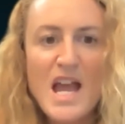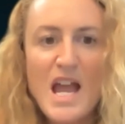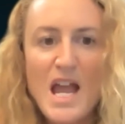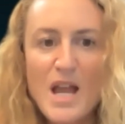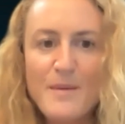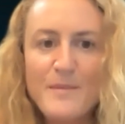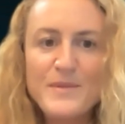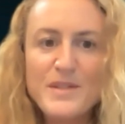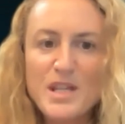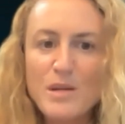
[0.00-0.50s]

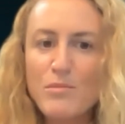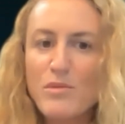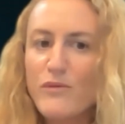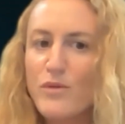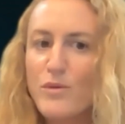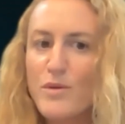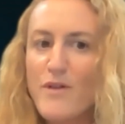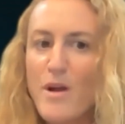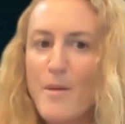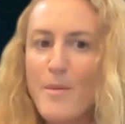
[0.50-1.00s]
So before
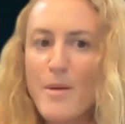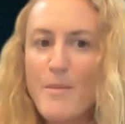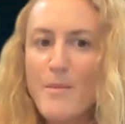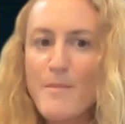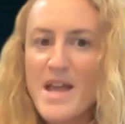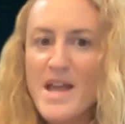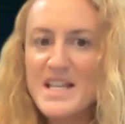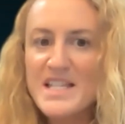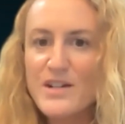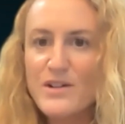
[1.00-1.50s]
we wrap up,
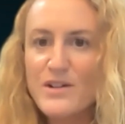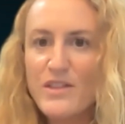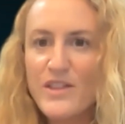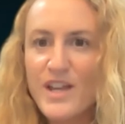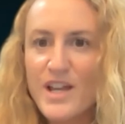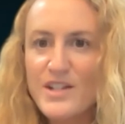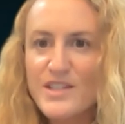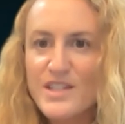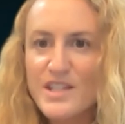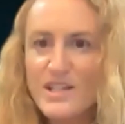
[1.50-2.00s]
Matt, is there
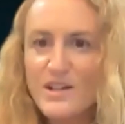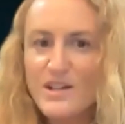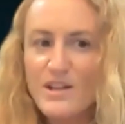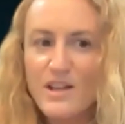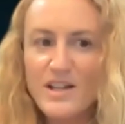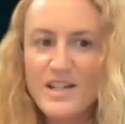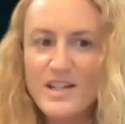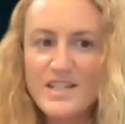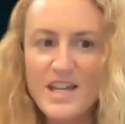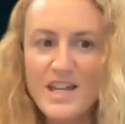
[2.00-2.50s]
anything else that you'd
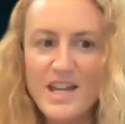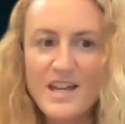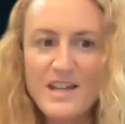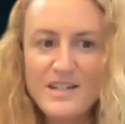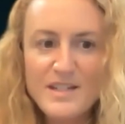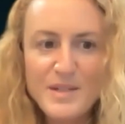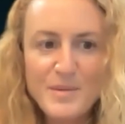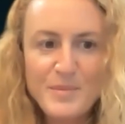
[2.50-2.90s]
like to add?